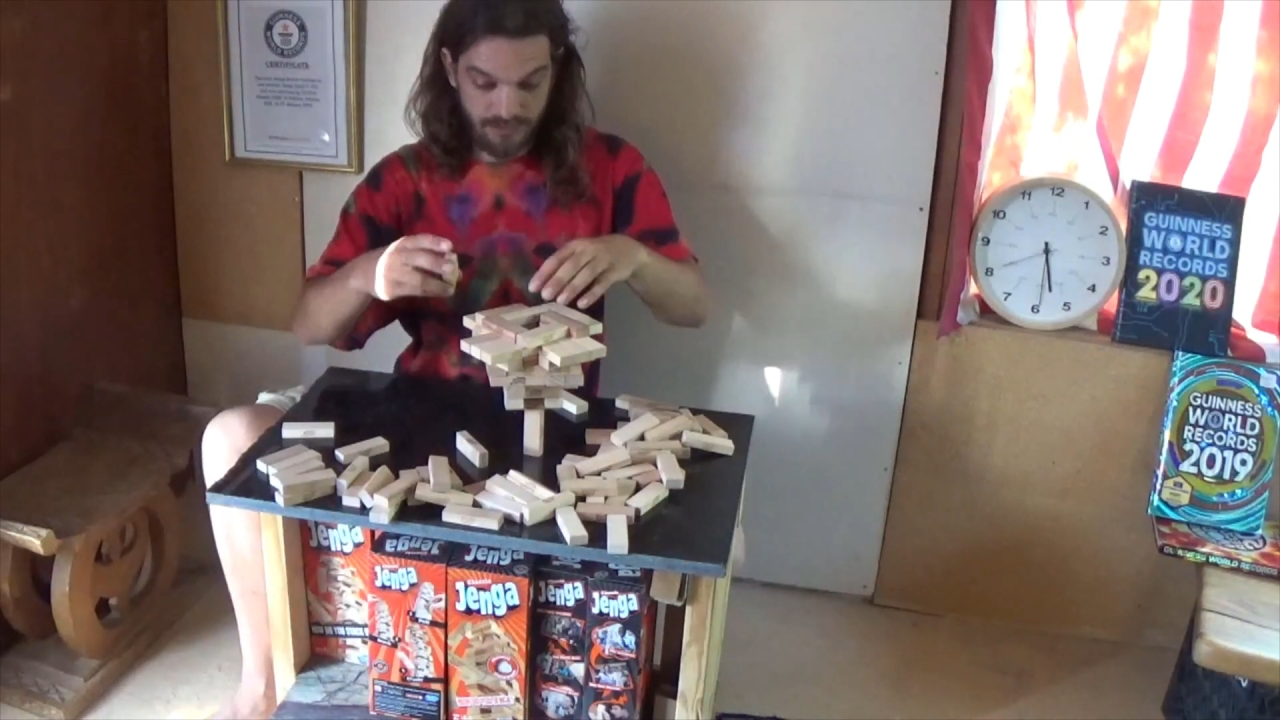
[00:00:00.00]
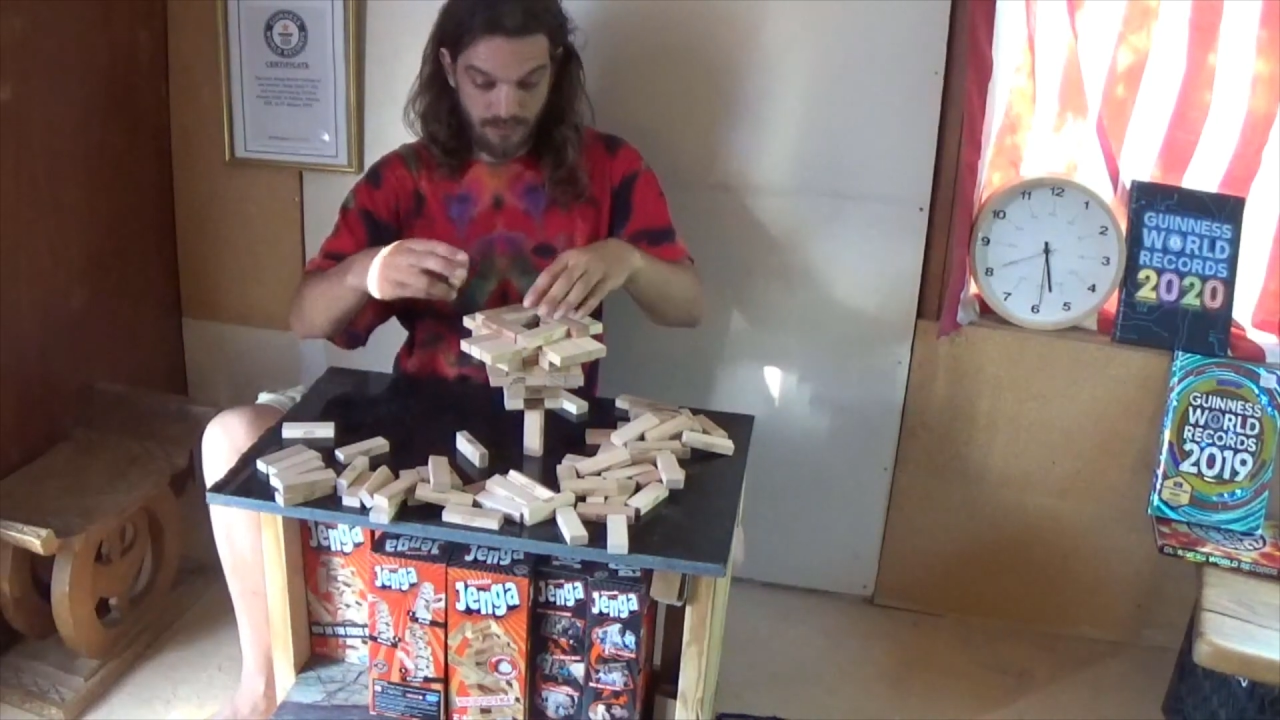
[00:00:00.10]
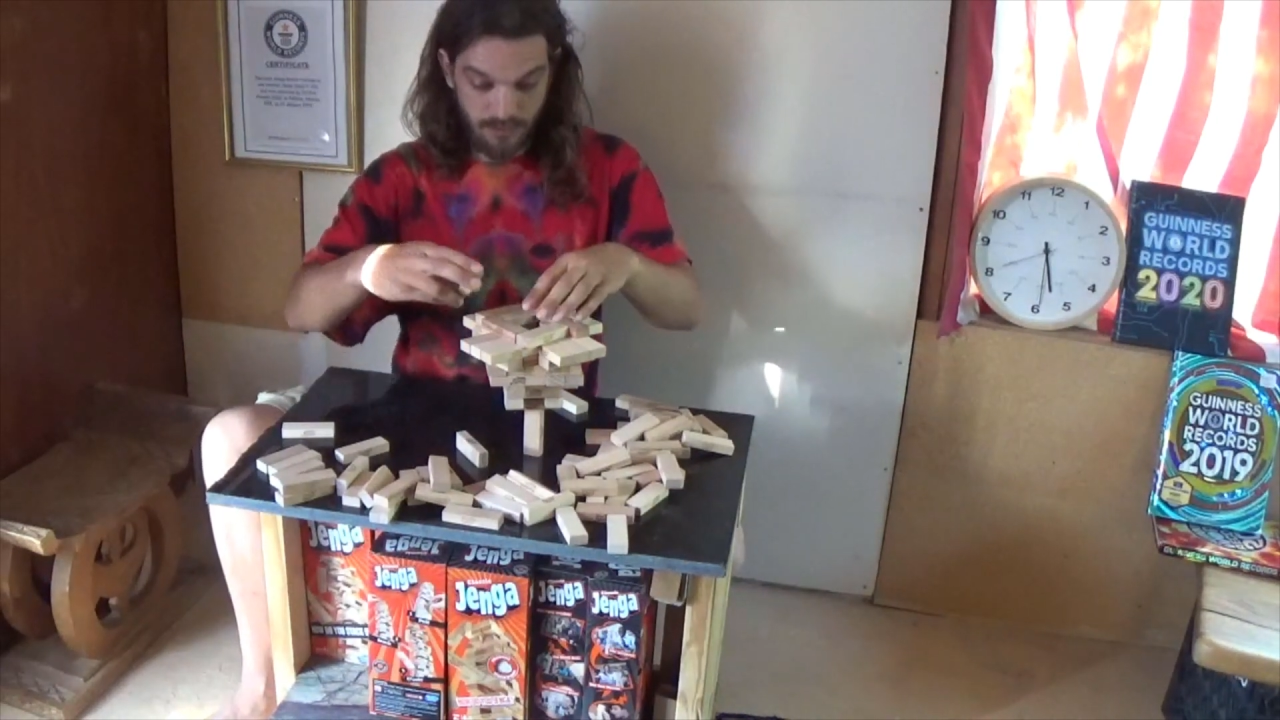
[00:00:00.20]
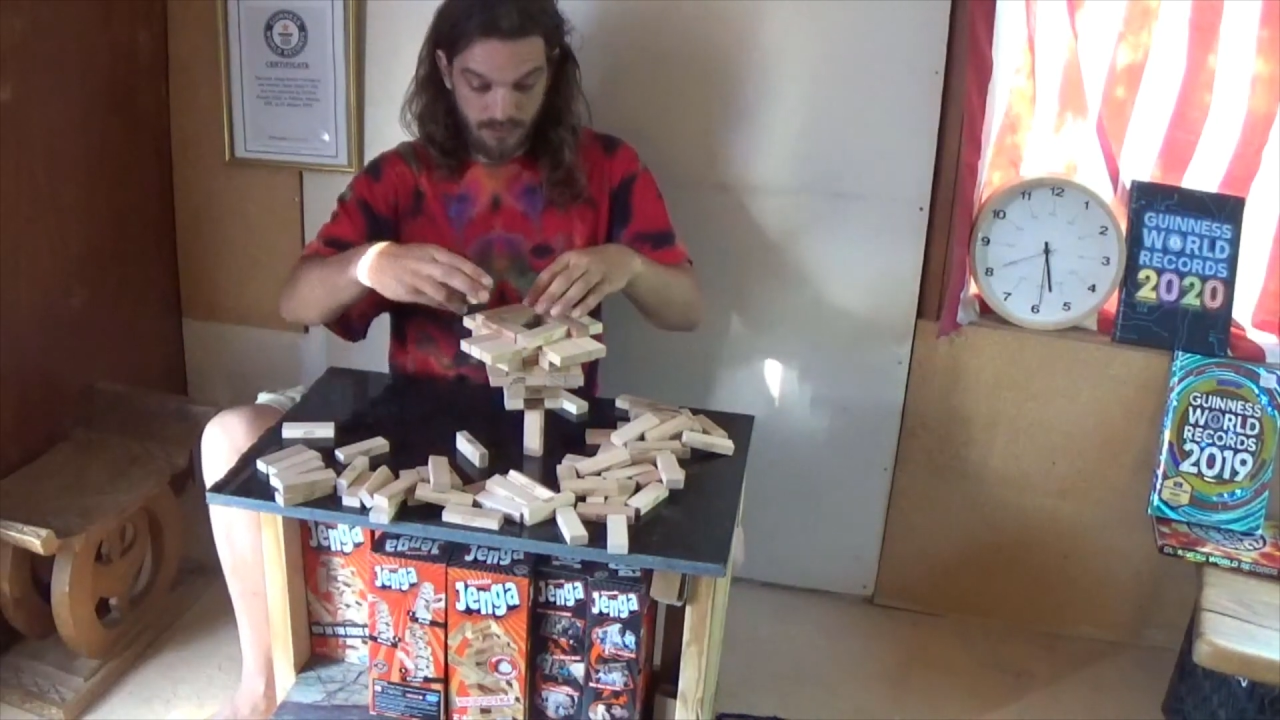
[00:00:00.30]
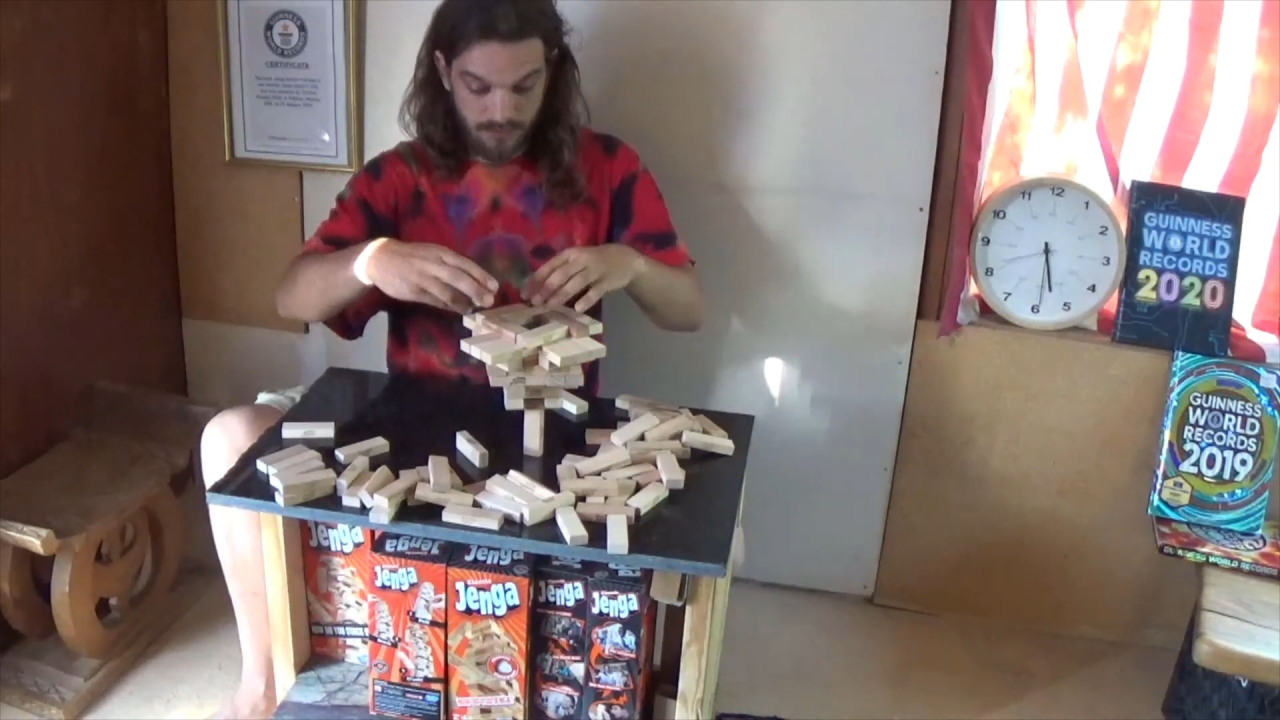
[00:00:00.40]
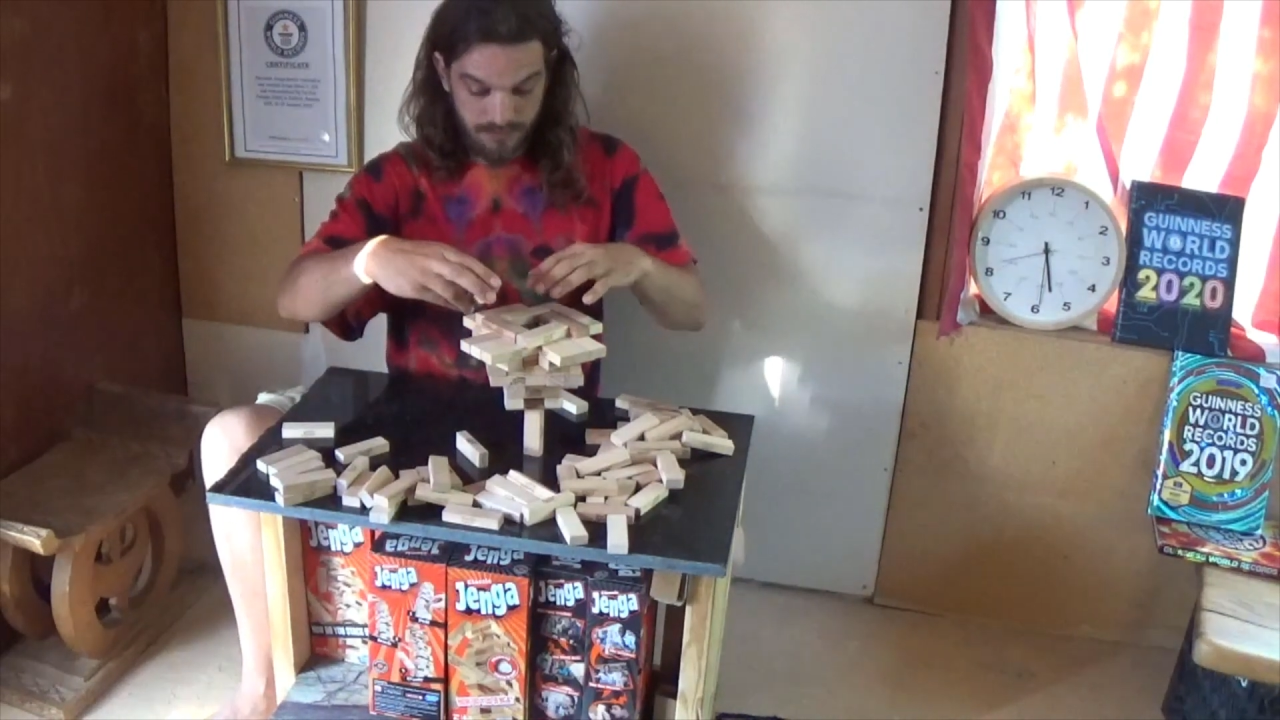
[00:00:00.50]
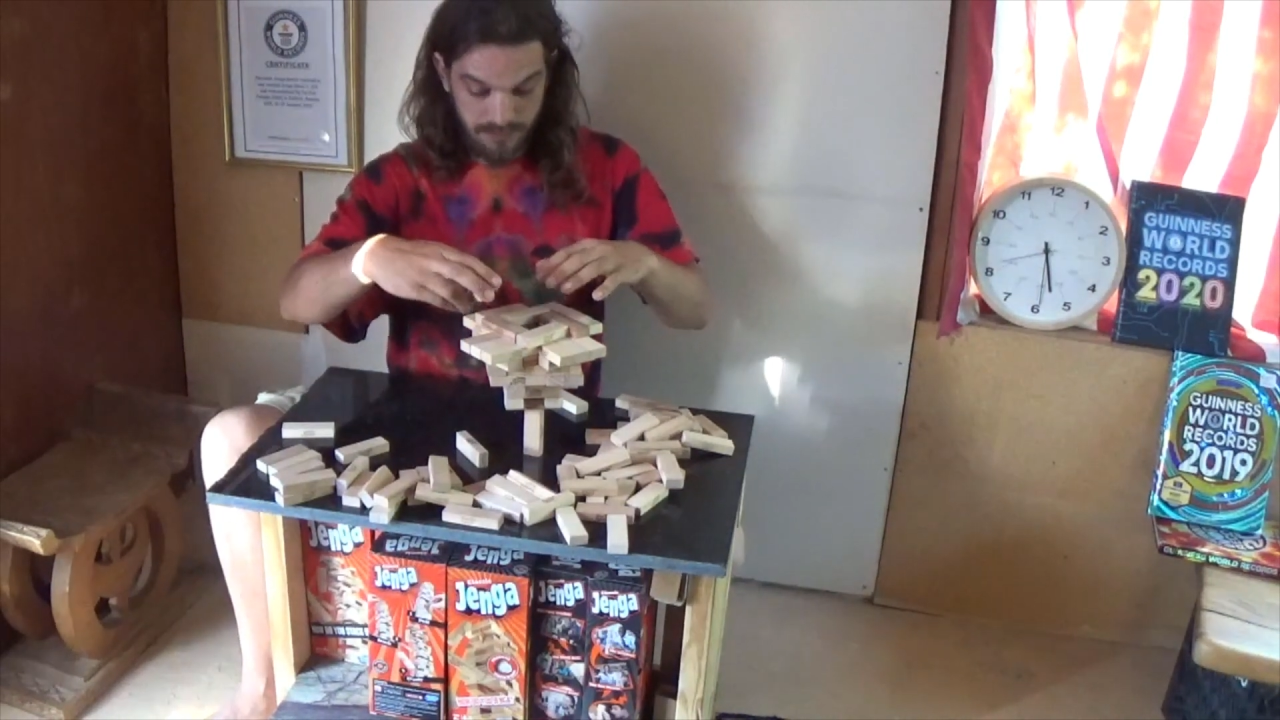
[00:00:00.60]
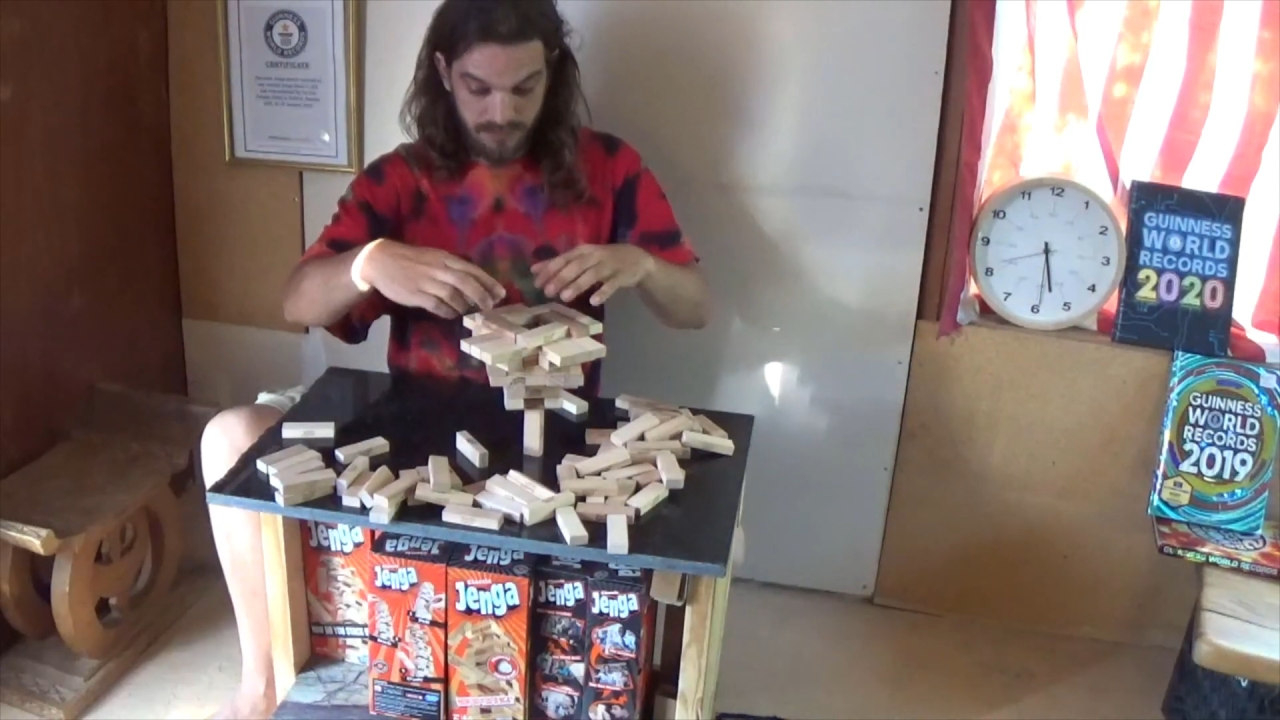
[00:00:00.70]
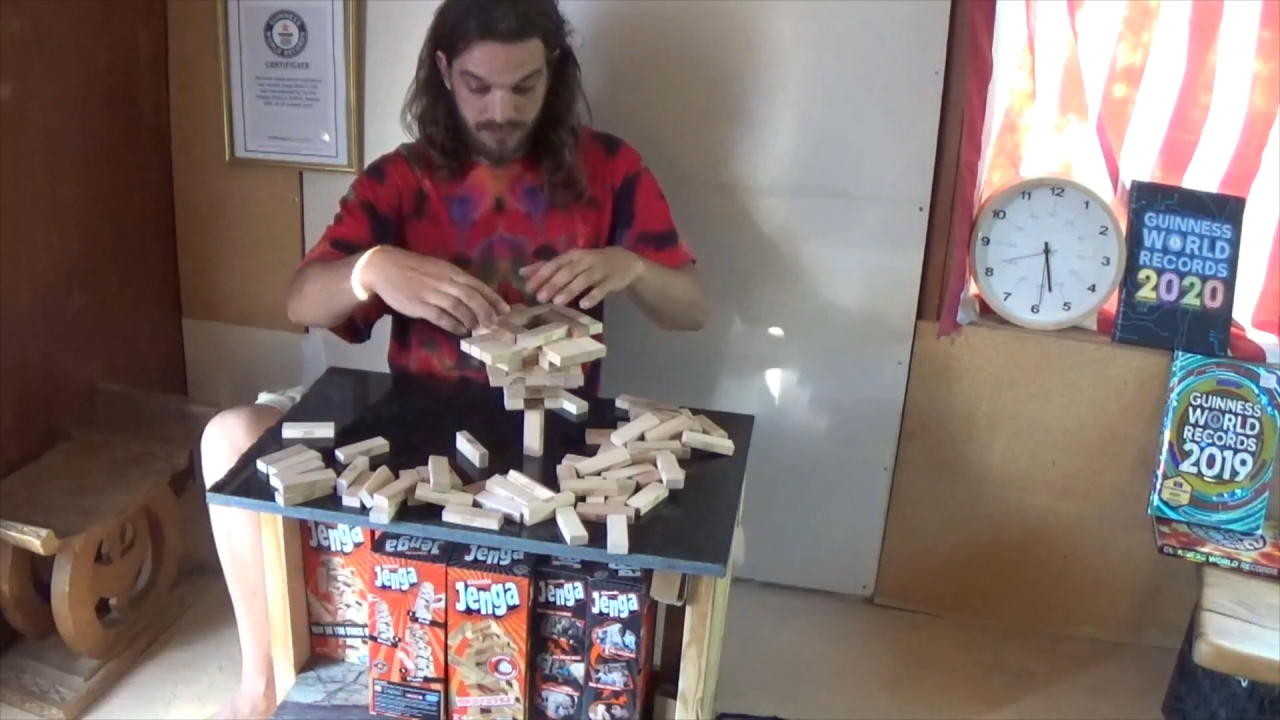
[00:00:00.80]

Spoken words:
whole